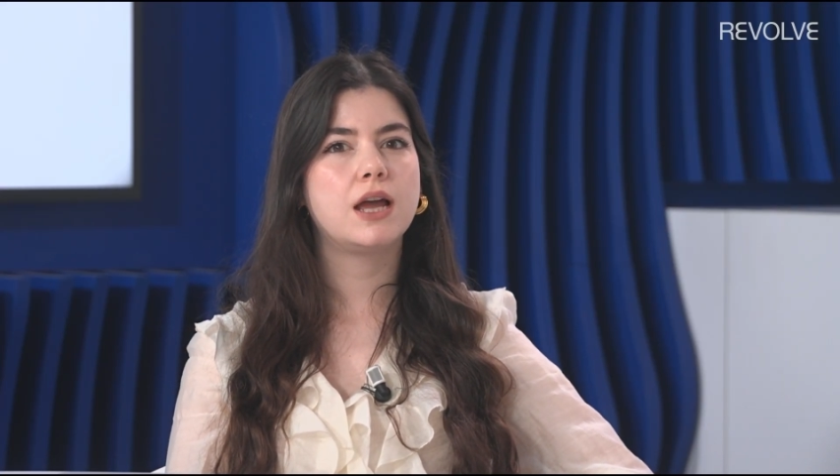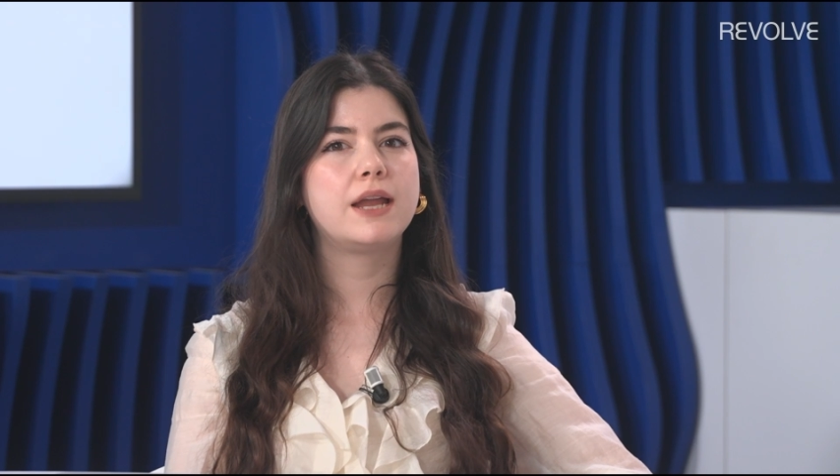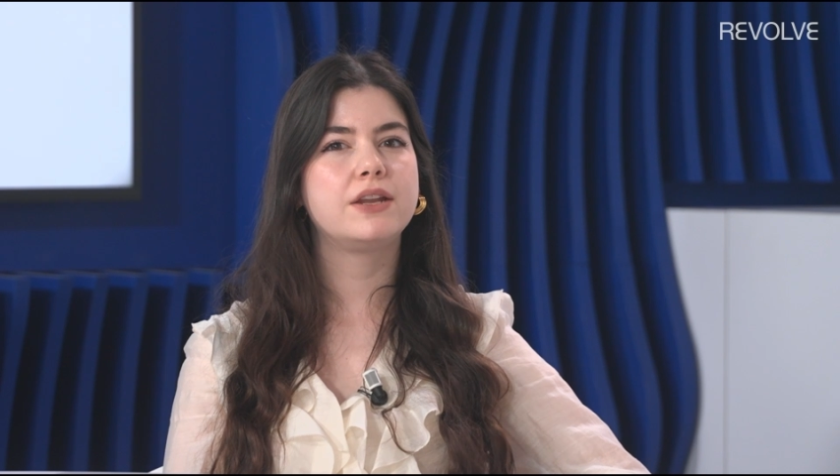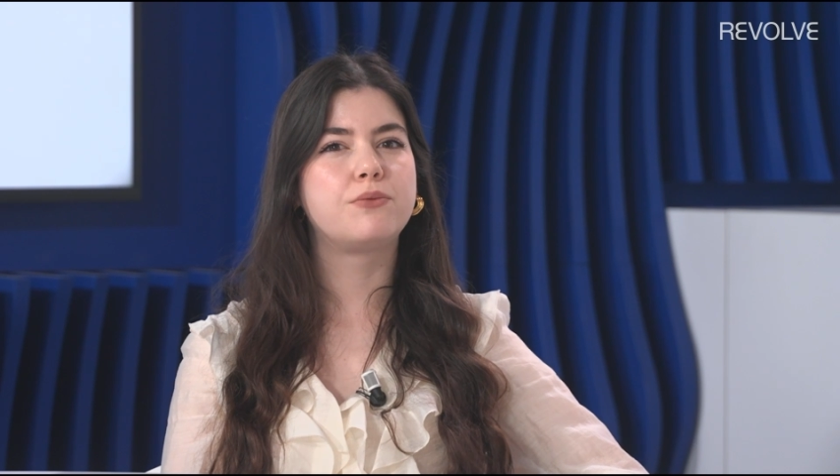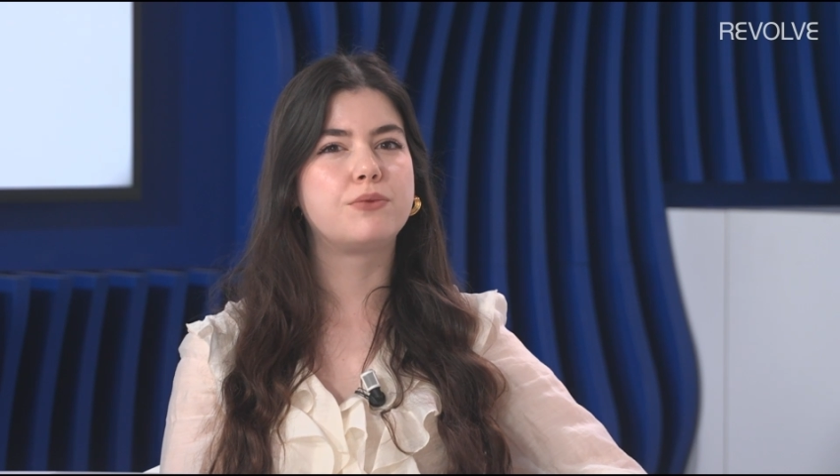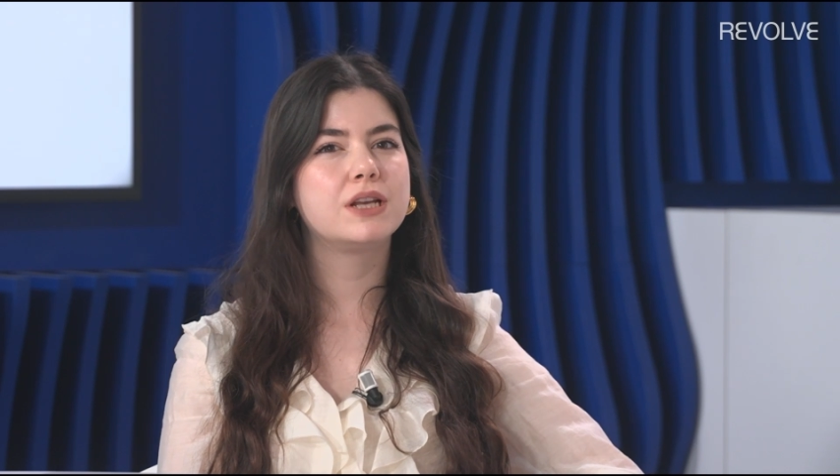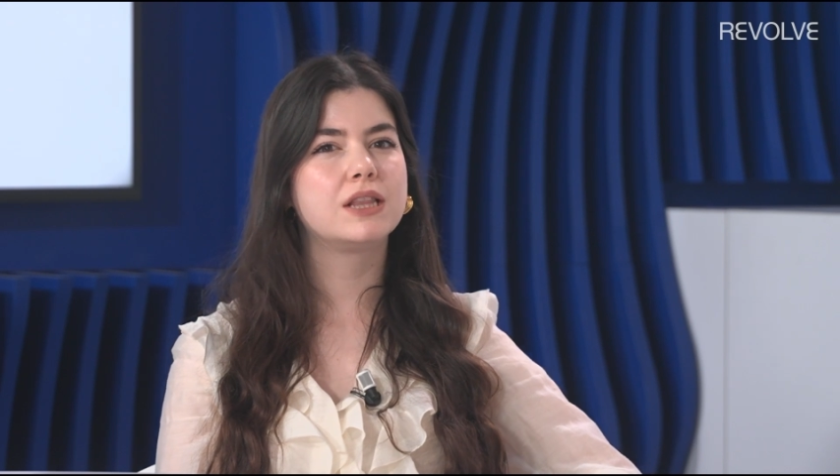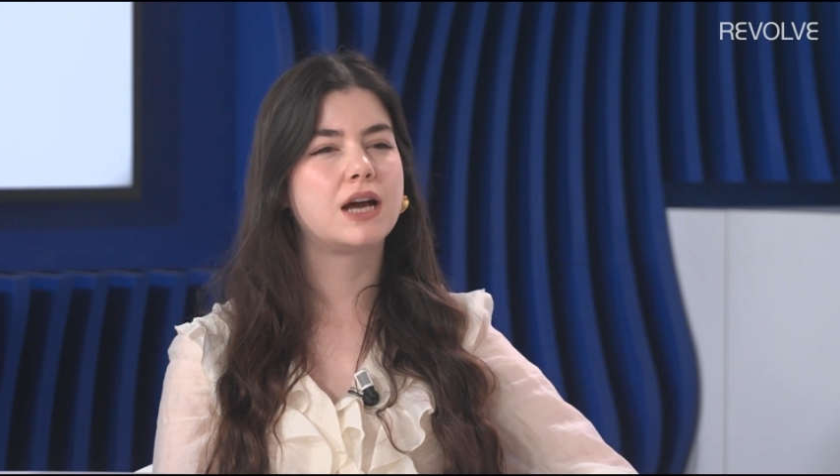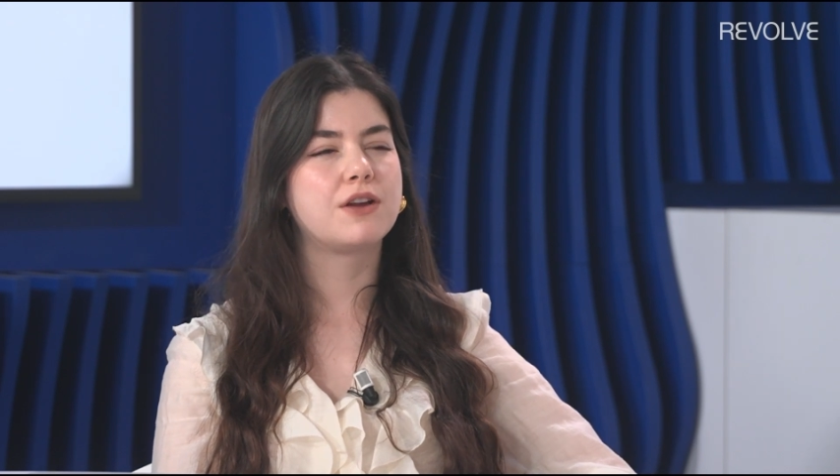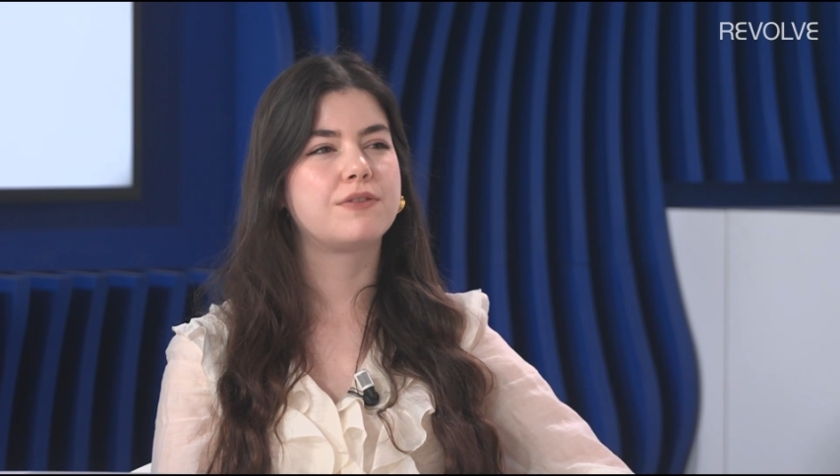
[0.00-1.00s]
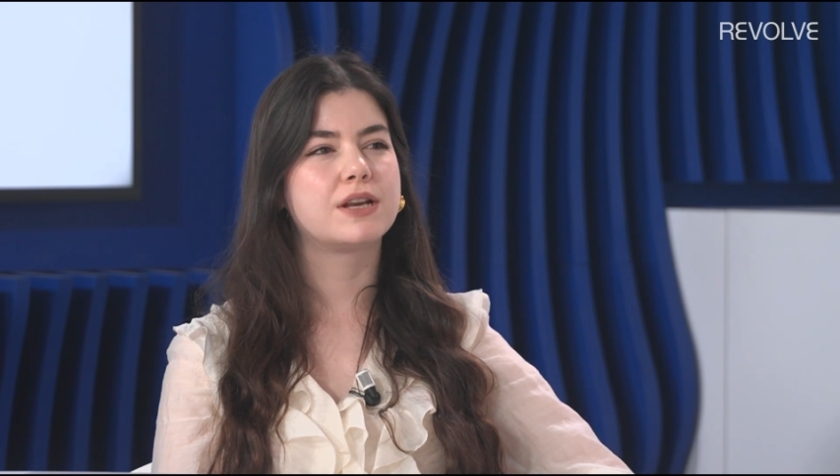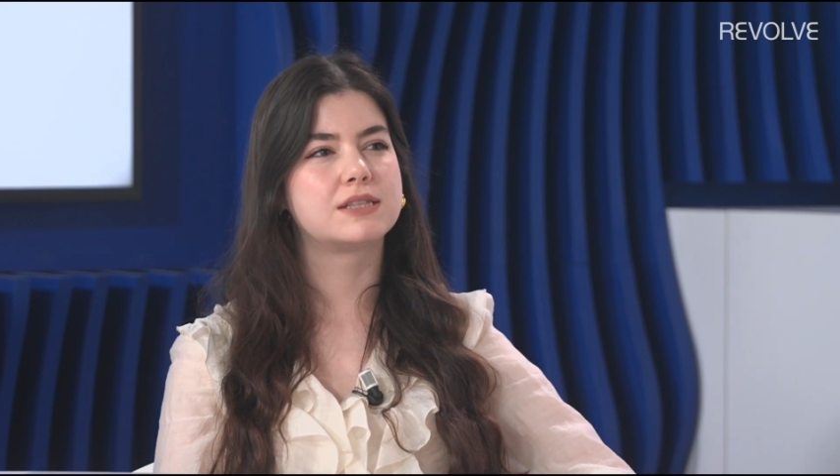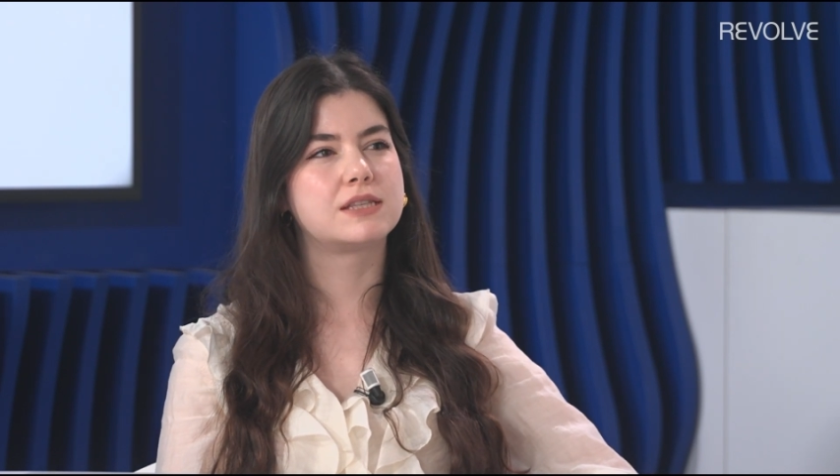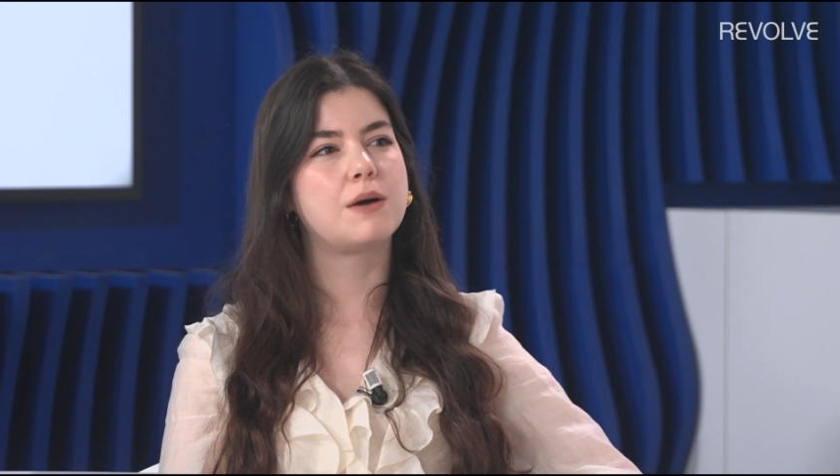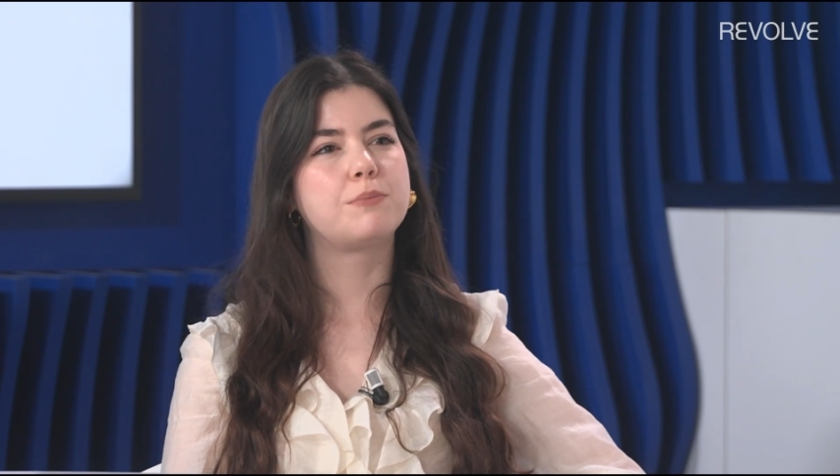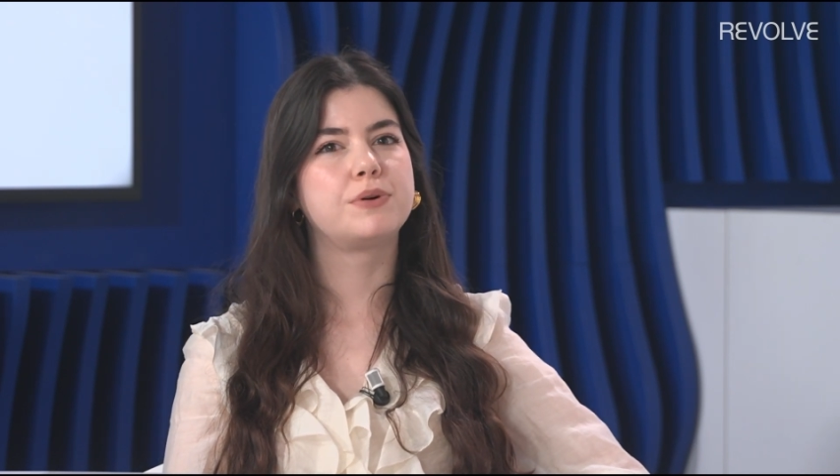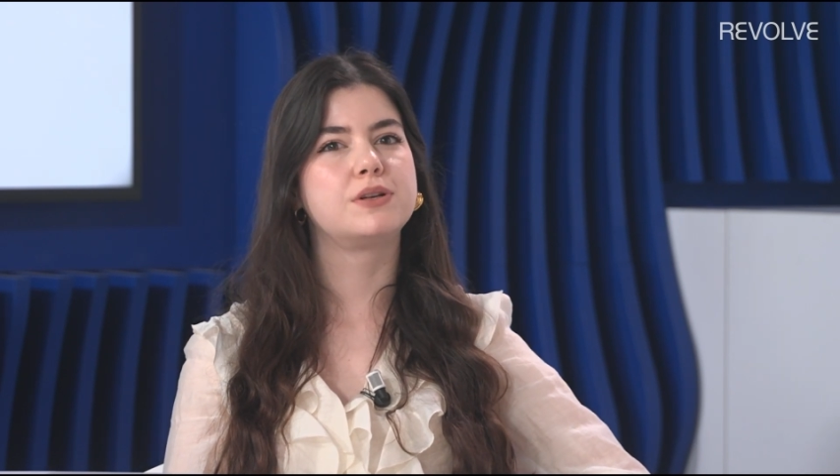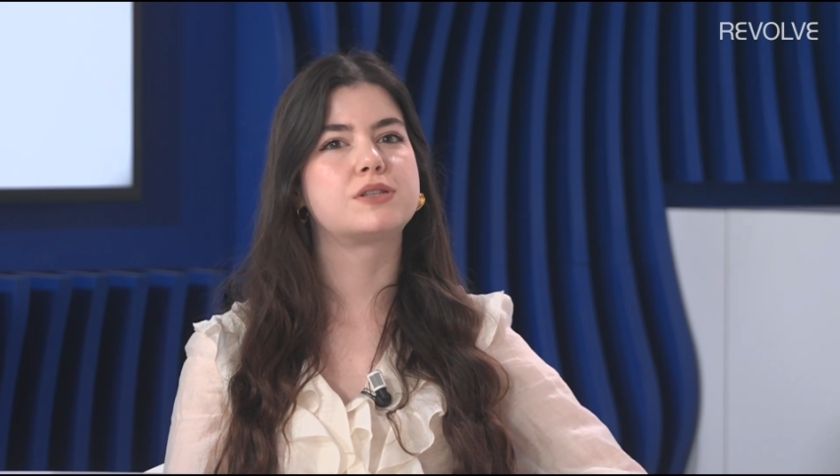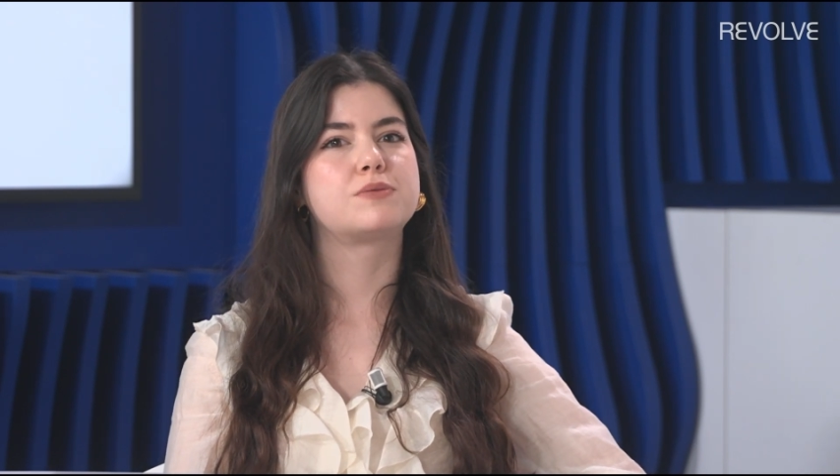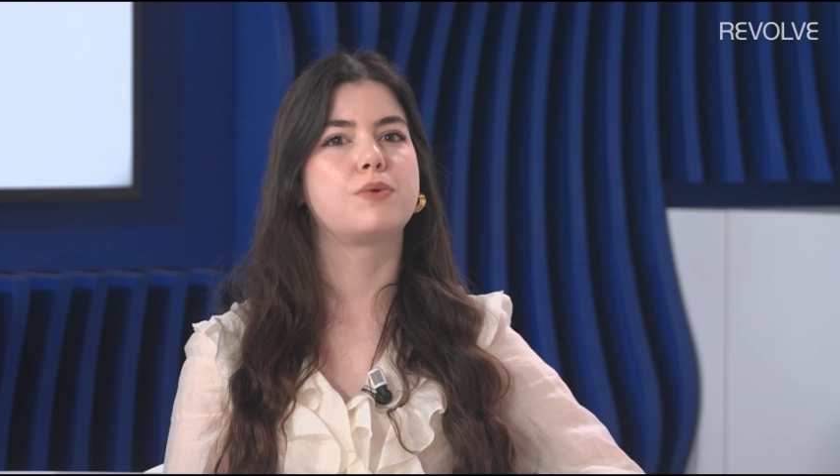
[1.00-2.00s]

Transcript: any real-life examples